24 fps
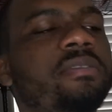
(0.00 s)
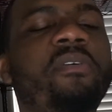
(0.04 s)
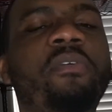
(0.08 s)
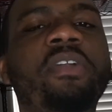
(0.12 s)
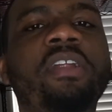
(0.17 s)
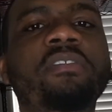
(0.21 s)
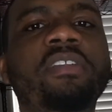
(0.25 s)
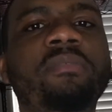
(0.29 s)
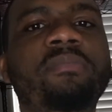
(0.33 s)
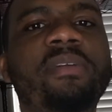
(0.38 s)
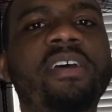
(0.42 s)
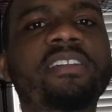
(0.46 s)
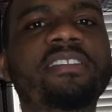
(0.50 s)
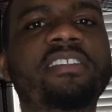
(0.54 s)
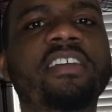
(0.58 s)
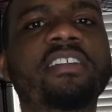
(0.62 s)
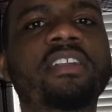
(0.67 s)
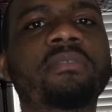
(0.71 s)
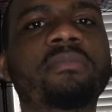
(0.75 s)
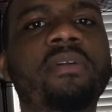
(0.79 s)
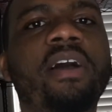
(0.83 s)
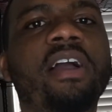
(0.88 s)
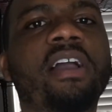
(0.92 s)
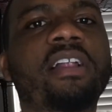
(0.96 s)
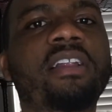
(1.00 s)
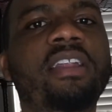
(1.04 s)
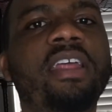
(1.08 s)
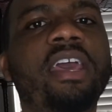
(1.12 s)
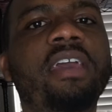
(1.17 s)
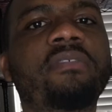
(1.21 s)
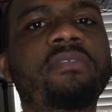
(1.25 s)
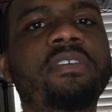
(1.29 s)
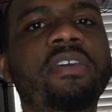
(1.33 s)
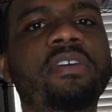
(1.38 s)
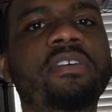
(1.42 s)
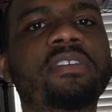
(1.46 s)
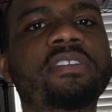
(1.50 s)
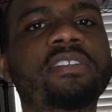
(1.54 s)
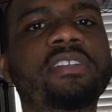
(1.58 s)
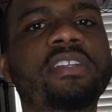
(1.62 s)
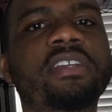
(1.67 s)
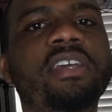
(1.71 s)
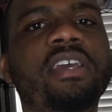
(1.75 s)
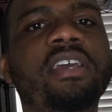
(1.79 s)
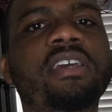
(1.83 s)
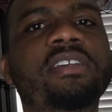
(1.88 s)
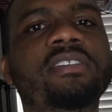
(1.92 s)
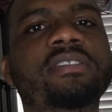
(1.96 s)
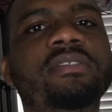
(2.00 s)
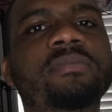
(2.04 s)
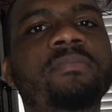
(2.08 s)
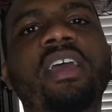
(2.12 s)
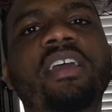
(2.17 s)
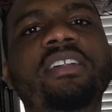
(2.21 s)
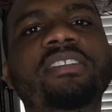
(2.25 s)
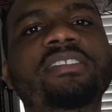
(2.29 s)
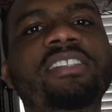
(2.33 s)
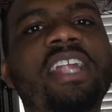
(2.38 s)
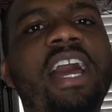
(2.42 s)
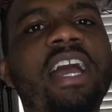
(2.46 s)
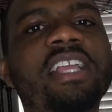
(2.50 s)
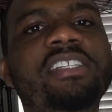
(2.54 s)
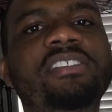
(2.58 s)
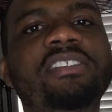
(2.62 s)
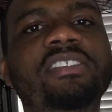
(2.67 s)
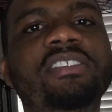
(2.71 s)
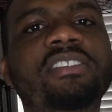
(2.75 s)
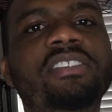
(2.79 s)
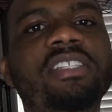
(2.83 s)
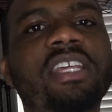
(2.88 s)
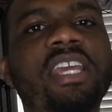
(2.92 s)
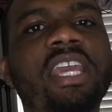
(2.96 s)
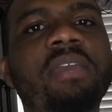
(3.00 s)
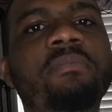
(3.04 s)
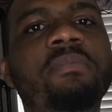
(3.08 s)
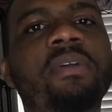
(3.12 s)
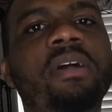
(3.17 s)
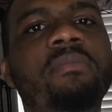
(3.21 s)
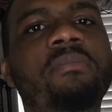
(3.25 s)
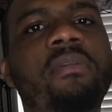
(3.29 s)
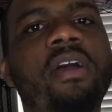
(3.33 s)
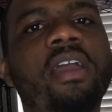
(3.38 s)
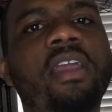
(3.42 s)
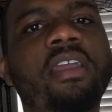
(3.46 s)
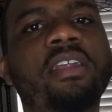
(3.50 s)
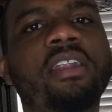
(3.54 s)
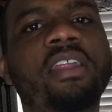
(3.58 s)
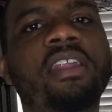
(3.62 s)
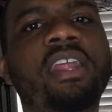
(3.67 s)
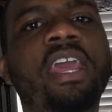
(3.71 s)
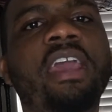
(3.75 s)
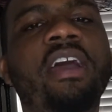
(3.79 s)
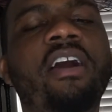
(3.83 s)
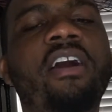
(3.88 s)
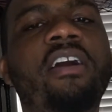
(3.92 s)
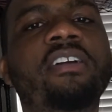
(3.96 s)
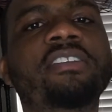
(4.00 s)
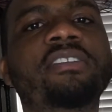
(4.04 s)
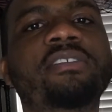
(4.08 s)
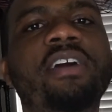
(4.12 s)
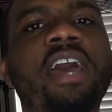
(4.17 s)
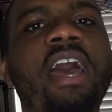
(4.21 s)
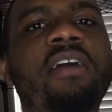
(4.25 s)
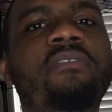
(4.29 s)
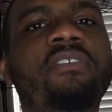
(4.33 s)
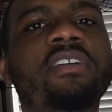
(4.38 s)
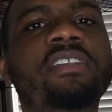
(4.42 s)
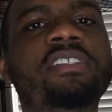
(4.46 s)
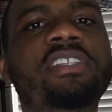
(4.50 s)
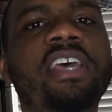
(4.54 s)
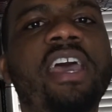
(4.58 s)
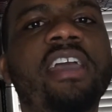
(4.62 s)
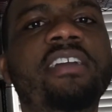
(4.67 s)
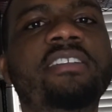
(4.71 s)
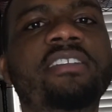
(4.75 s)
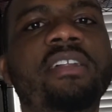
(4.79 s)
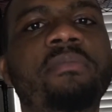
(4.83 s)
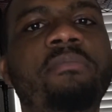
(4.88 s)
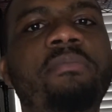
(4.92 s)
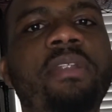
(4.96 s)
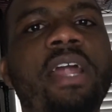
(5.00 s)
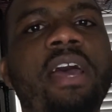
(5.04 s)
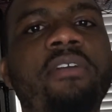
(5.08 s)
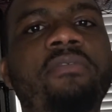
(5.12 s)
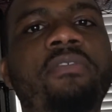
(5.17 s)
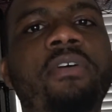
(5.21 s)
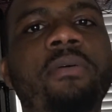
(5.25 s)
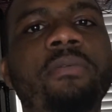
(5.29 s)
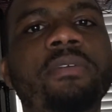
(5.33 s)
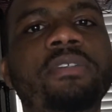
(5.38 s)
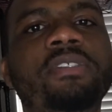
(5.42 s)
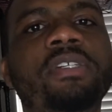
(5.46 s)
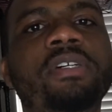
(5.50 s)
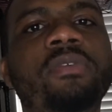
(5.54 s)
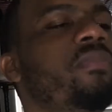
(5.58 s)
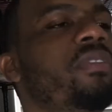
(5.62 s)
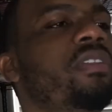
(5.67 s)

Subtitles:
One of the best things about Klaviyo is not just email marketing. They also have a texting platform too.